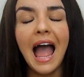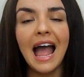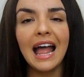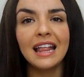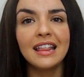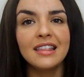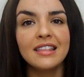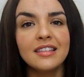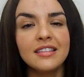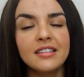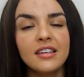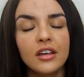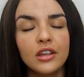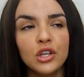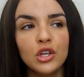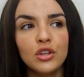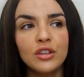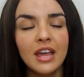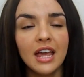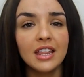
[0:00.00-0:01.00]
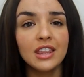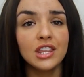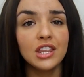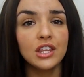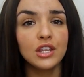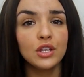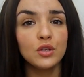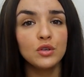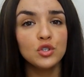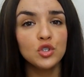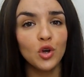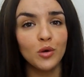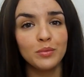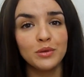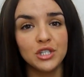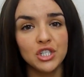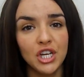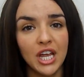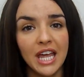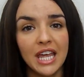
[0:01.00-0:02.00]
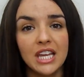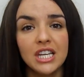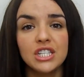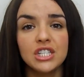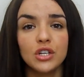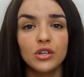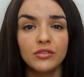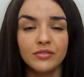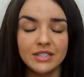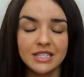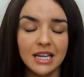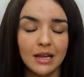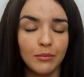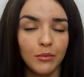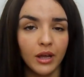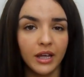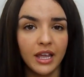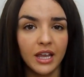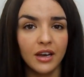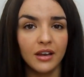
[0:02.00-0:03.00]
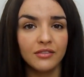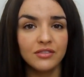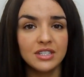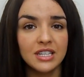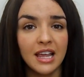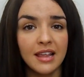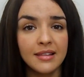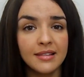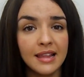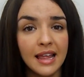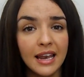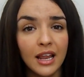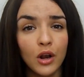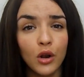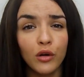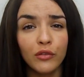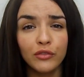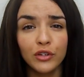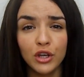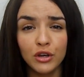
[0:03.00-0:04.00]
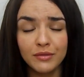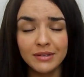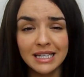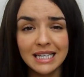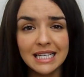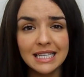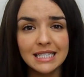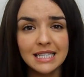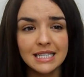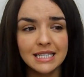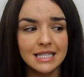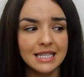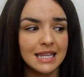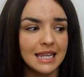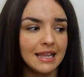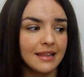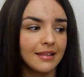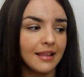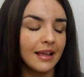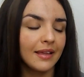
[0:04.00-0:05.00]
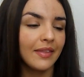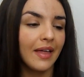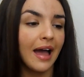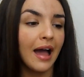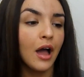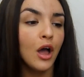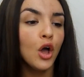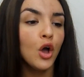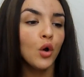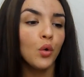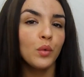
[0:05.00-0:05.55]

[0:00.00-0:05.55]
and you tend to chop and change and obviously I'm lucky enough to get sent a lot of new releases and things like that